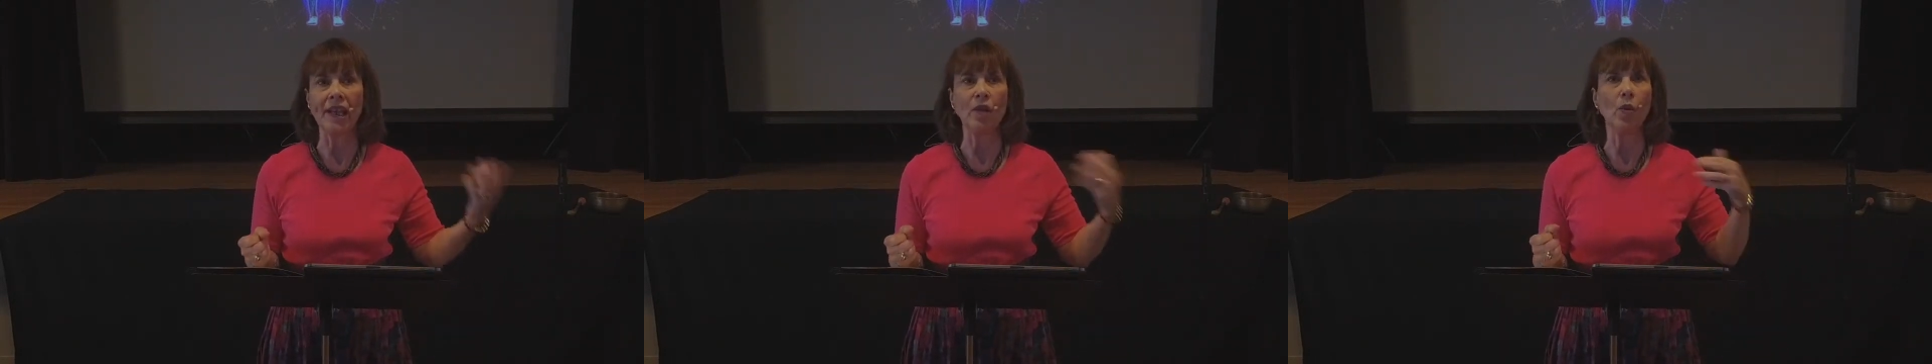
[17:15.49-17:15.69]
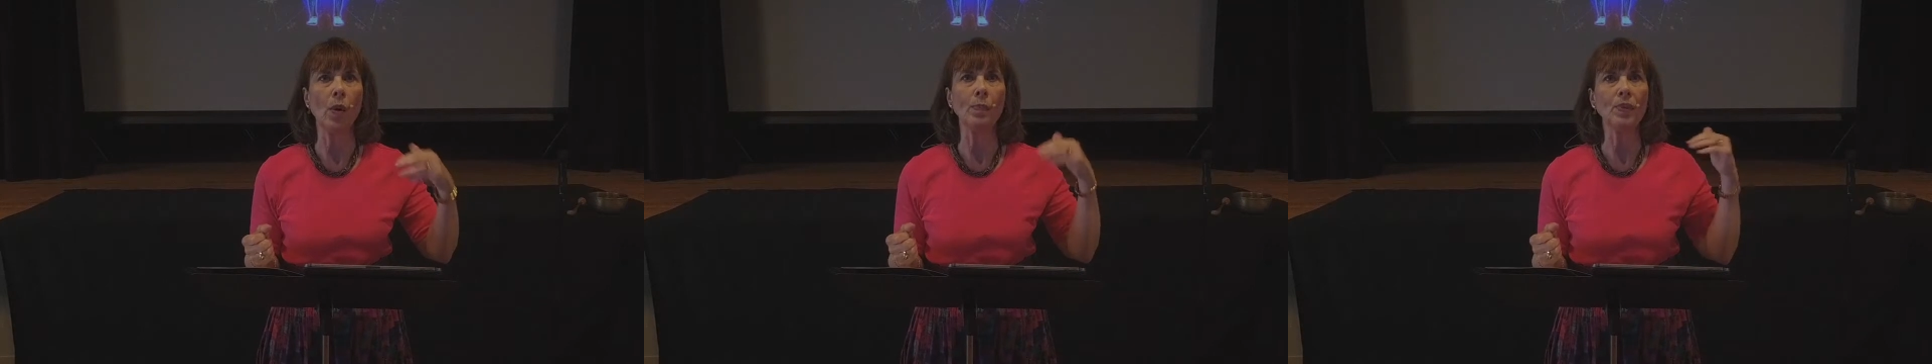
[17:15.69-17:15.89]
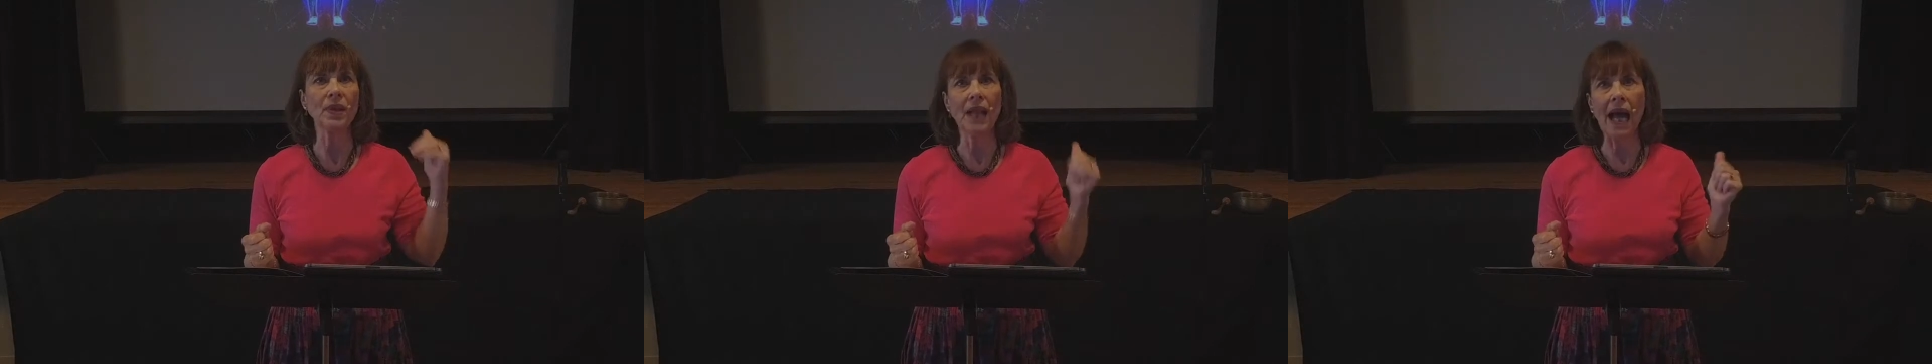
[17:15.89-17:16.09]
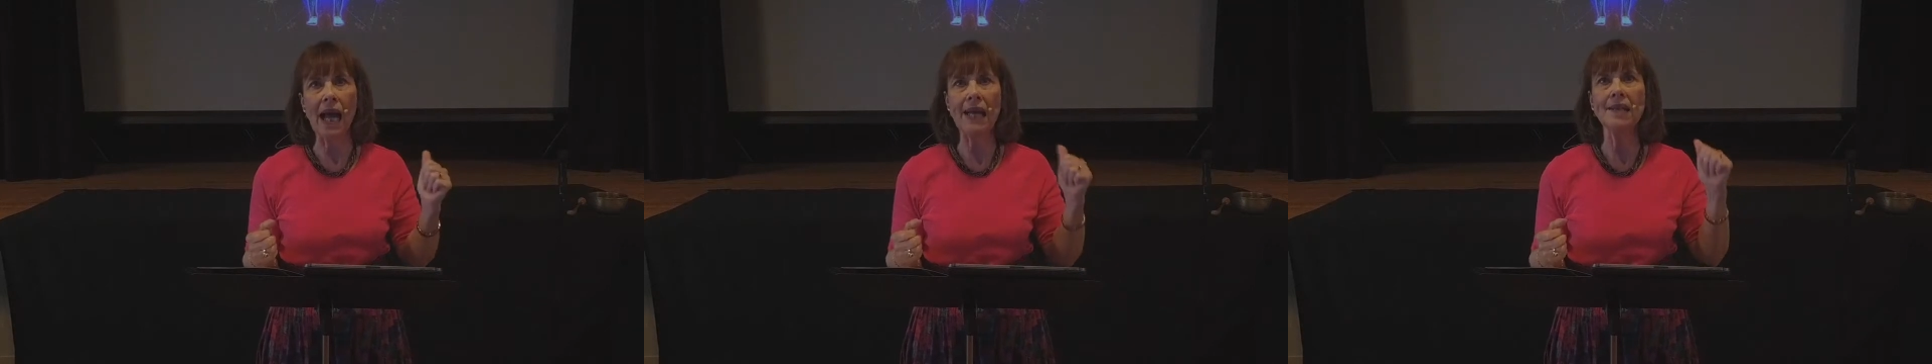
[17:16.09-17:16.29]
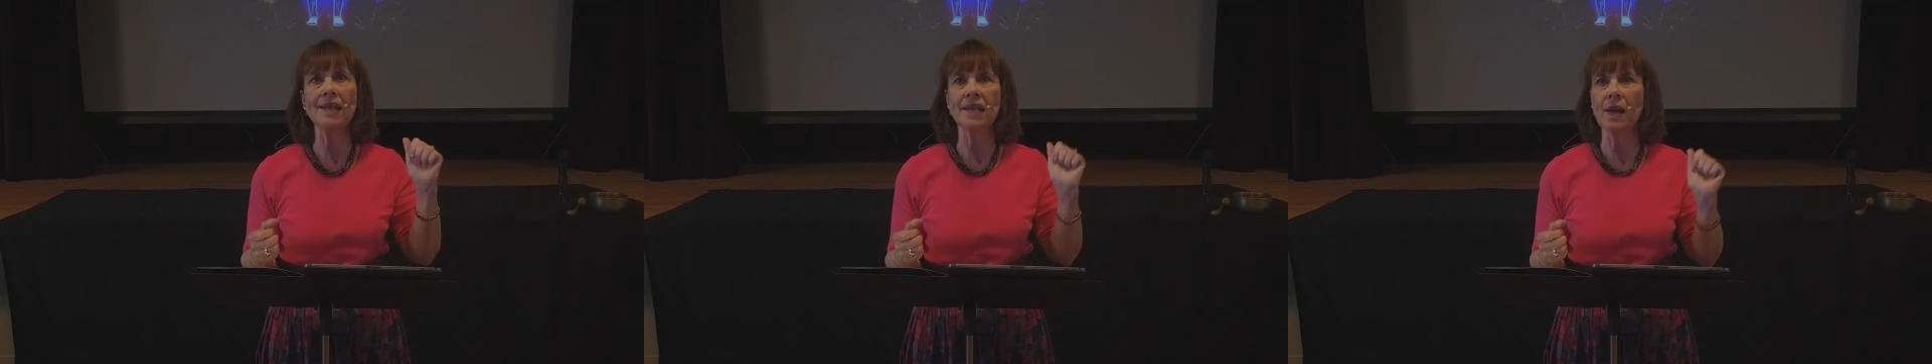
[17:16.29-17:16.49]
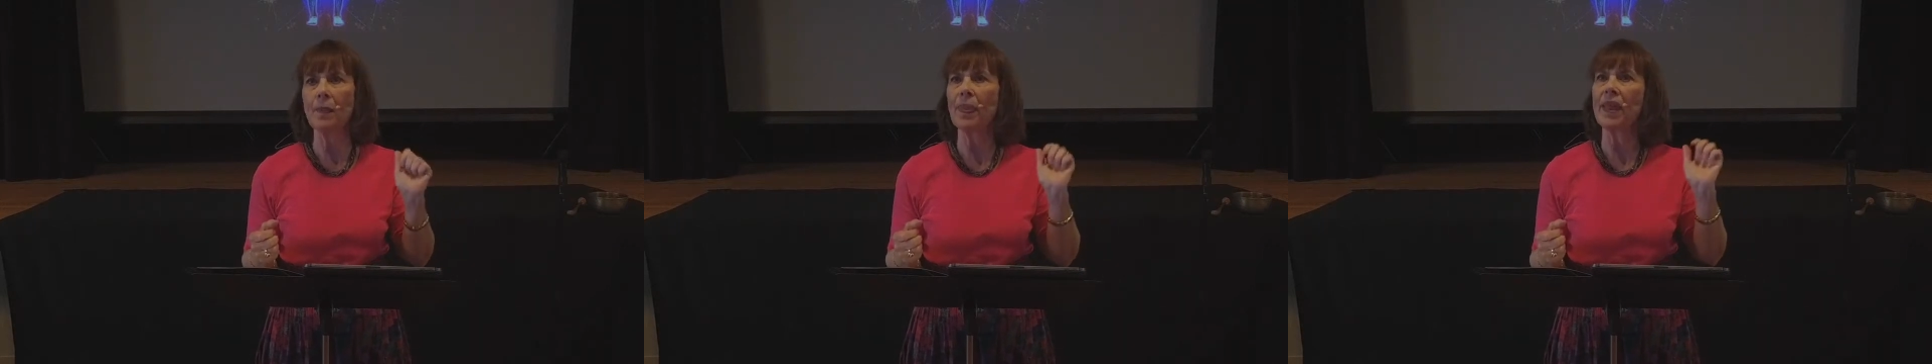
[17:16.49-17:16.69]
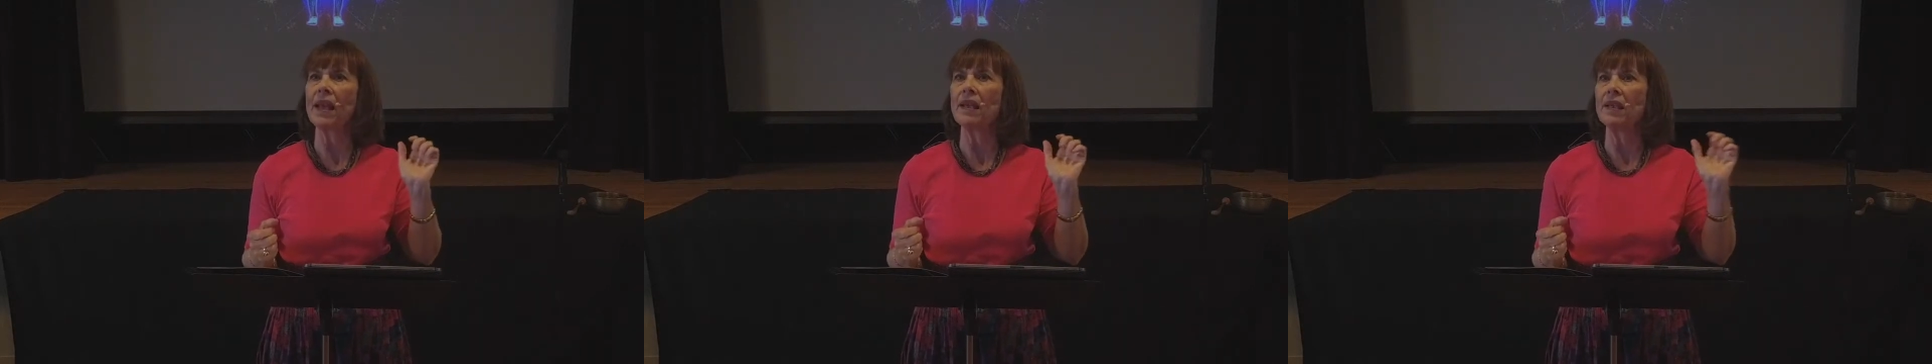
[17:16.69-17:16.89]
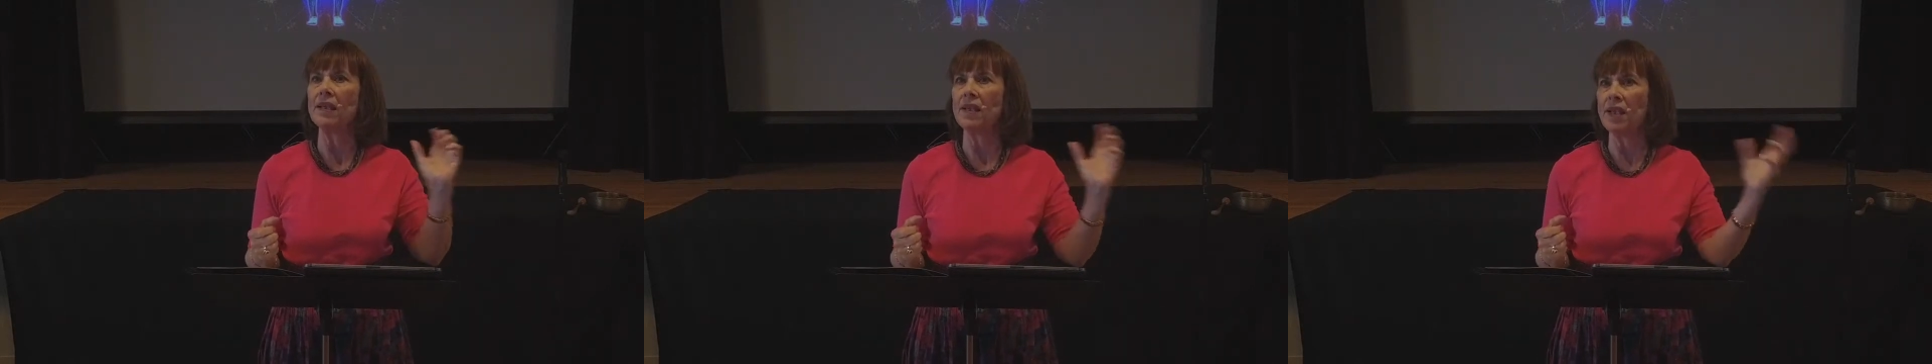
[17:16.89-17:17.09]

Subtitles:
You applied something